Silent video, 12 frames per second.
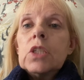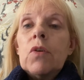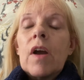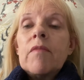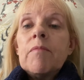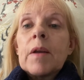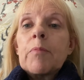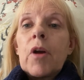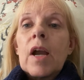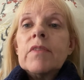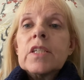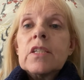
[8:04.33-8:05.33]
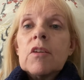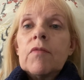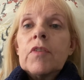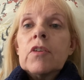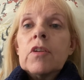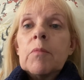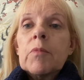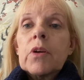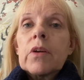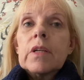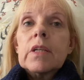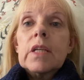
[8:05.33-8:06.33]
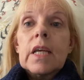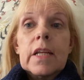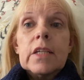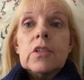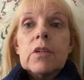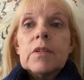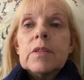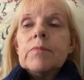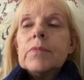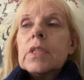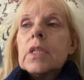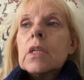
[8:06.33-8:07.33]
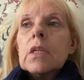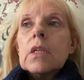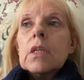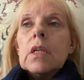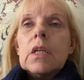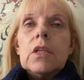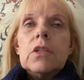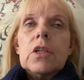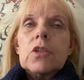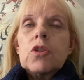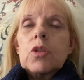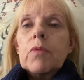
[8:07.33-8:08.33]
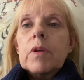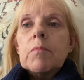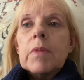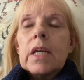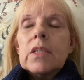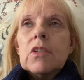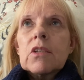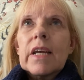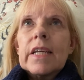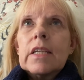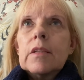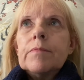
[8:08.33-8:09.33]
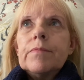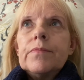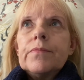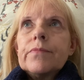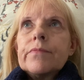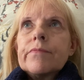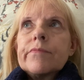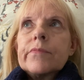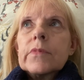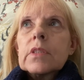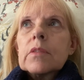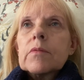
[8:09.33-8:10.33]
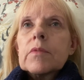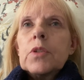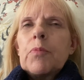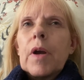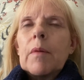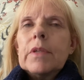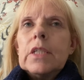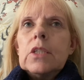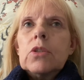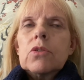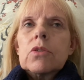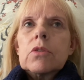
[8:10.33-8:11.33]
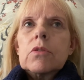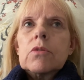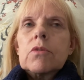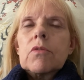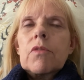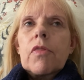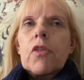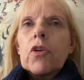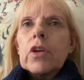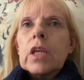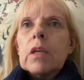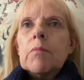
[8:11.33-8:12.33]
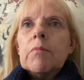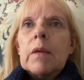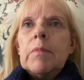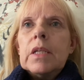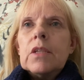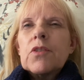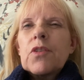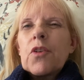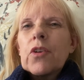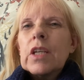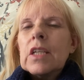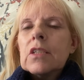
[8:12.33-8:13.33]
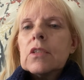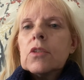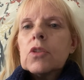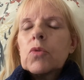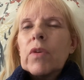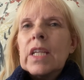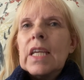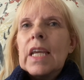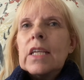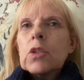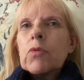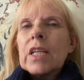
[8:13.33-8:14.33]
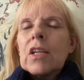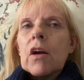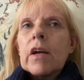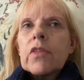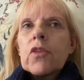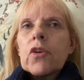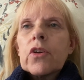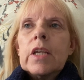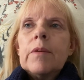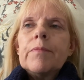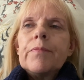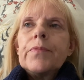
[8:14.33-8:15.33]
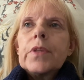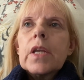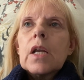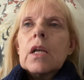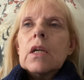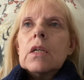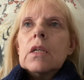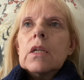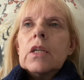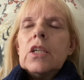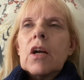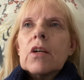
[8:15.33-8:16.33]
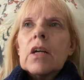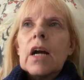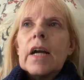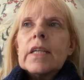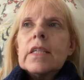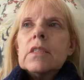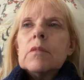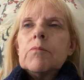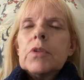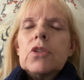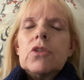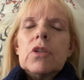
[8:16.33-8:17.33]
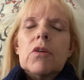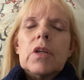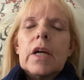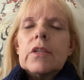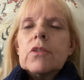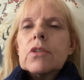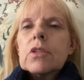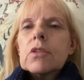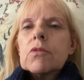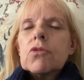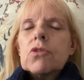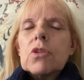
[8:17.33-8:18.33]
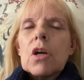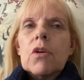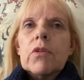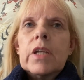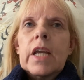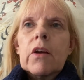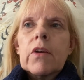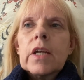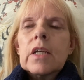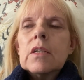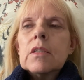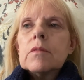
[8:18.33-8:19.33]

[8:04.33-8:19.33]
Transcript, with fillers: You have my private cell phone number. And I do. He's such a sweet man. He's like, he's probably 30, maybe he's 30, 28, 29, 30. Young guy, but so nice, so caring.